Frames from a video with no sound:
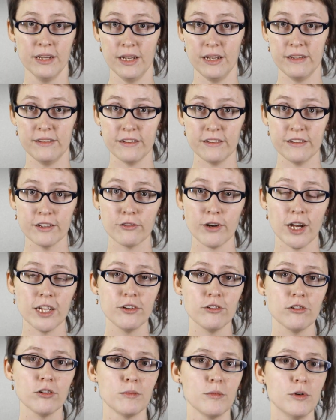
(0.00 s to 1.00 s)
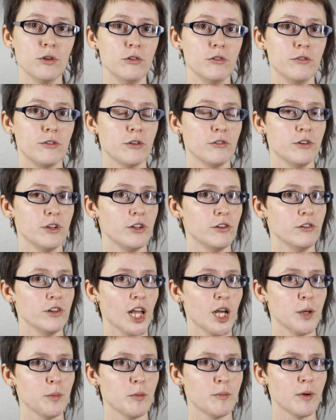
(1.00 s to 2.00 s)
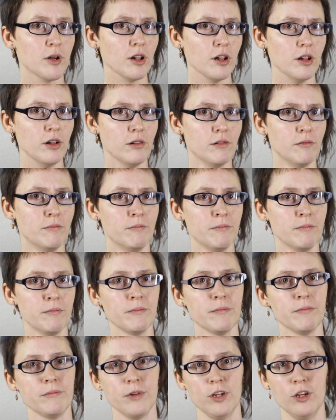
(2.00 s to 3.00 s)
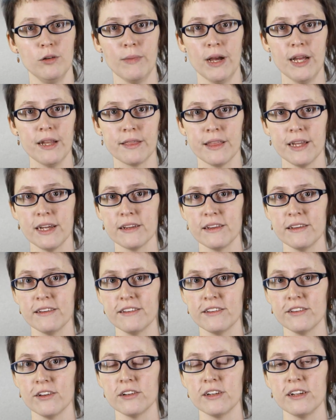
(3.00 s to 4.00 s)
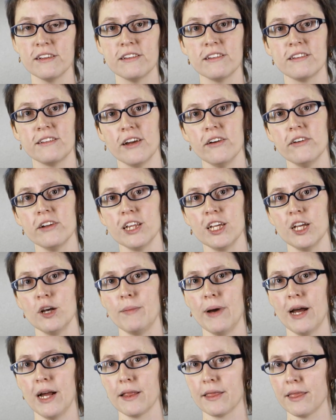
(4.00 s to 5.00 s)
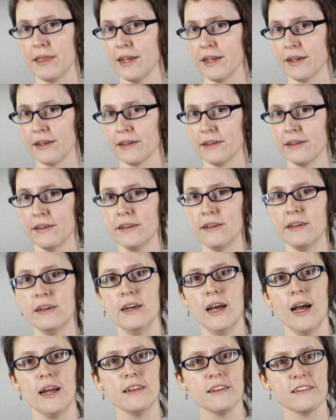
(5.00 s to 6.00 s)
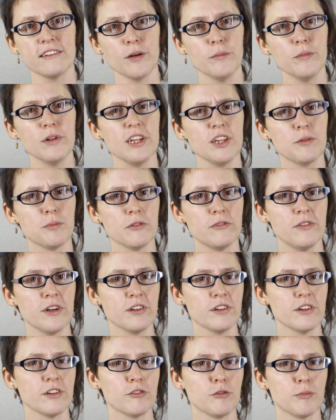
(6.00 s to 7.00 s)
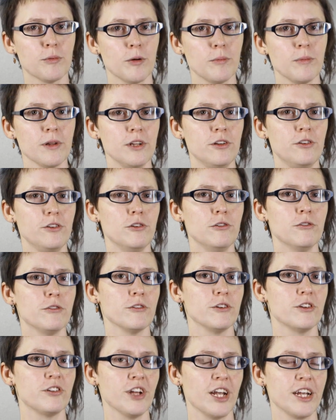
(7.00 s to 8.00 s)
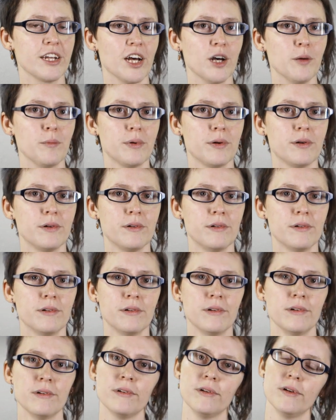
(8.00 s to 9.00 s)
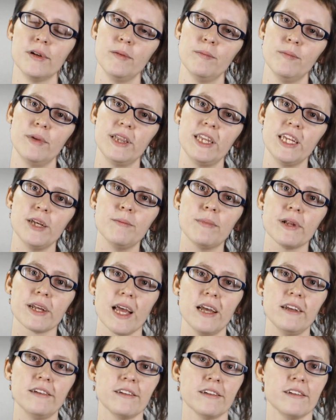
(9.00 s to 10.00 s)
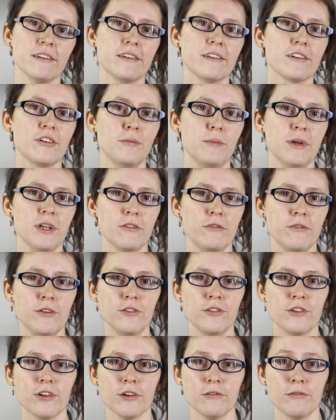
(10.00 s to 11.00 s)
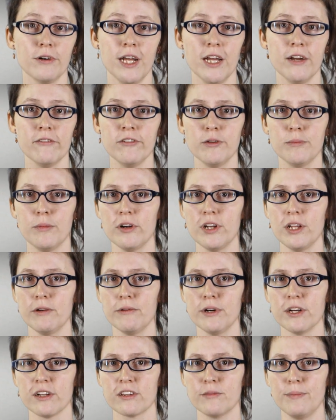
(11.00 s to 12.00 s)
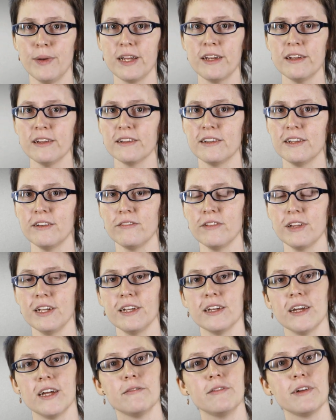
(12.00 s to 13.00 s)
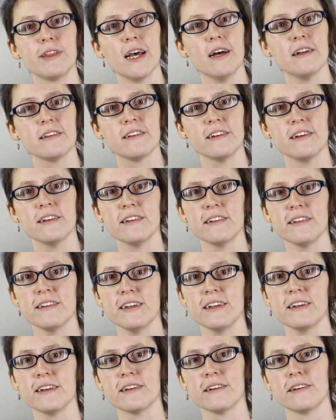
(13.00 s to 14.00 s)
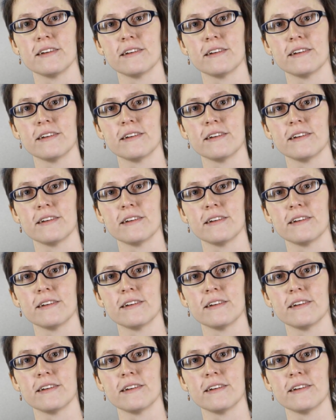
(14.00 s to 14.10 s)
Is this a gradual move to a new labour model? You may think this is not necessarily a bad thing, and that some of these professions were probably due for a shake-up. But the implications could be a future where everybody works speculatively and without certainty.